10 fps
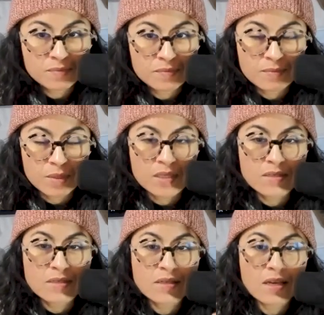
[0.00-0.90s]

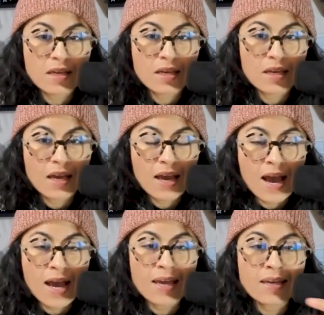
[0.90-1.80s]
because
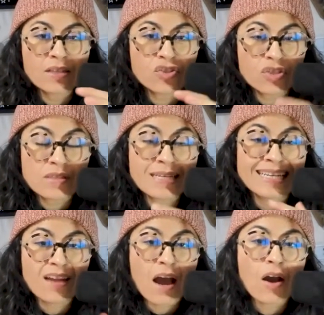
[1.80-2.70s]
I just
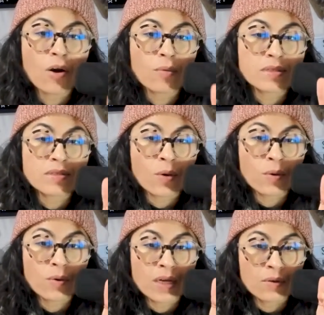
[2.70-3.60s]
cannot always
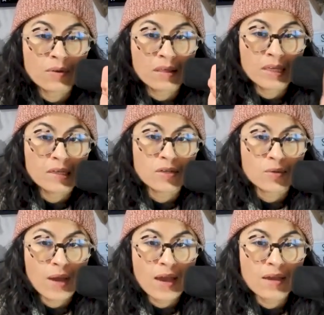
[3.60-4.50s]
go in a linear
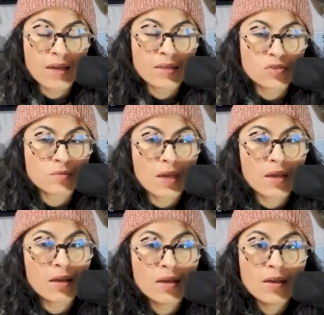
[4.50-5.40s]
way and just
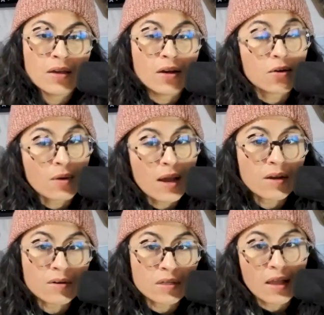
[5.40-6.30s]
make a
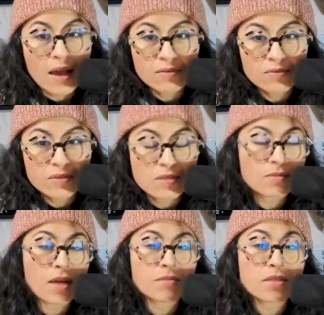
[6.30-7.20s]
right or a left.
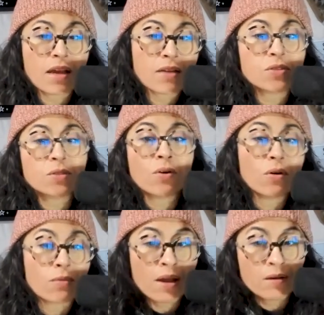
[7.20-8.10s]
Sometimes I have to go
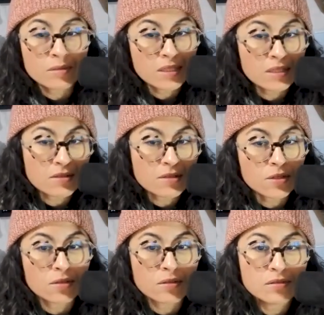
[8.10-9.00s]
around in a
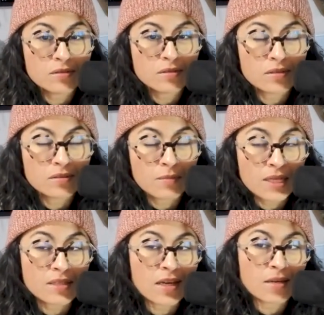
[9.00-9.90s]
circle,
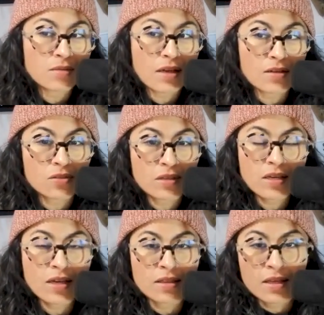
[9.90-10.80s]
many times
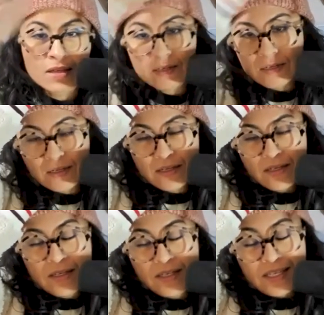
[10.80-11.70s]
actually, and then
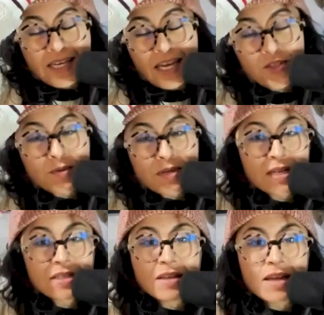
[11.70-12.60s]
get to where I
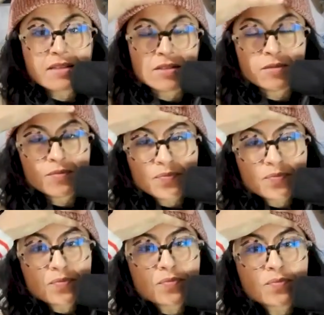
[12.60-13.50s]
need to get to.
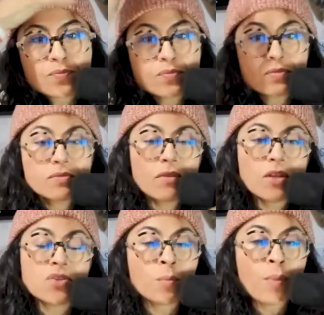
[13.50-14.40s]

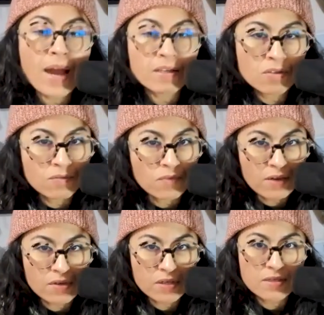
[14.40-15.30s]
So back to the
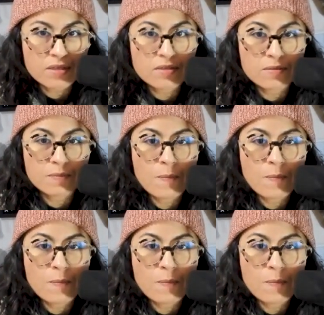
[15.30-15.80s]
5 reasons.